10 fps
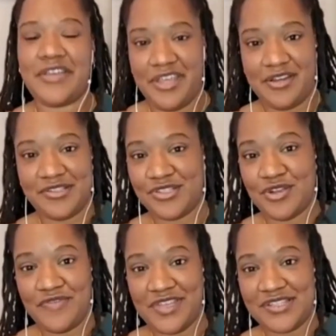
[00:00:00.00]
care
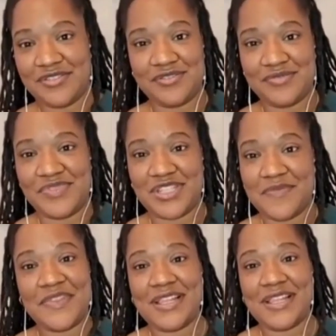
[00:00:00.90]
service or
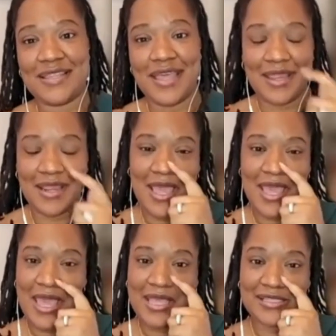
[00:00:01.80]
something like that.
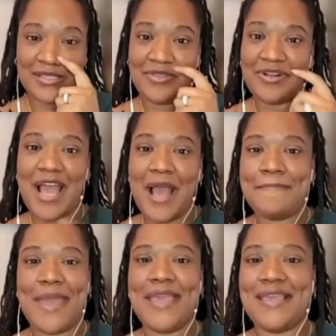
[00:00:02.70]
And so they're not
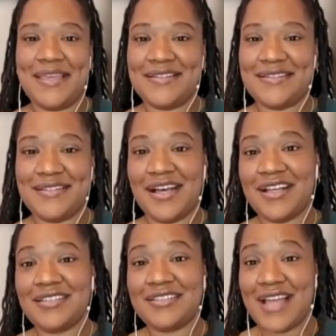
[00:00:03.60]
making
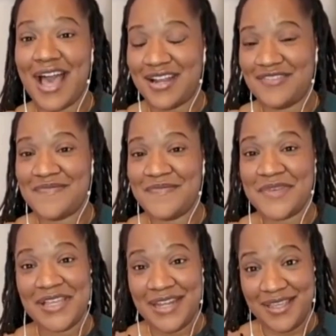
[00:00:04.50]
a lot of
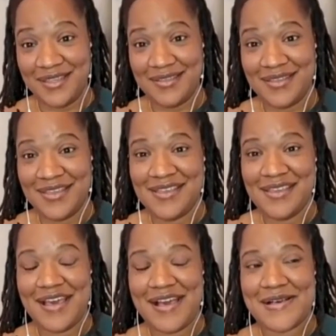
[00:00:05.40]
money.
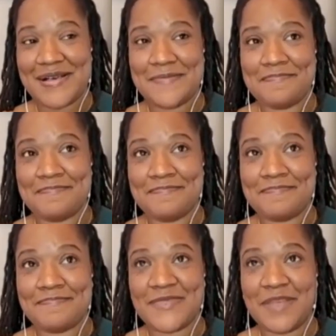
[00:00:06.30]
Um,
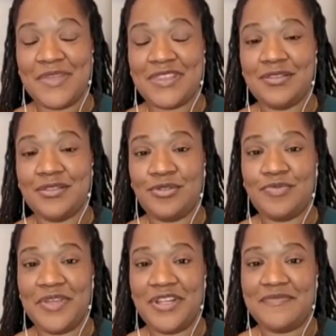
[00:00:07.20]
but the
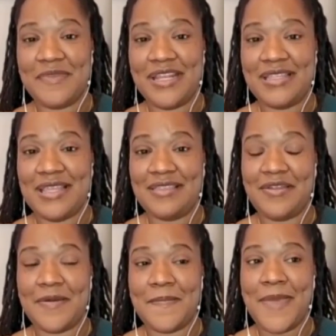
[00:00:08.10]
little bit of money that
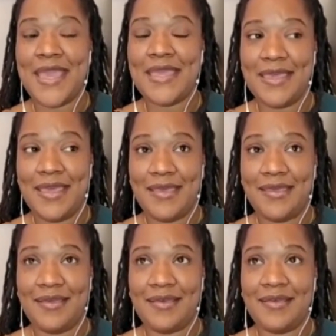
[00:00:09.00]
they're
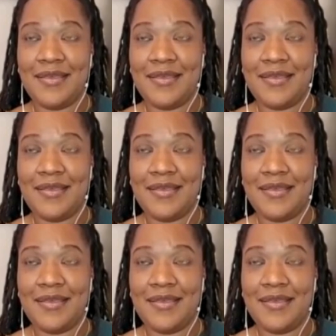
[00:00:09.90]
making,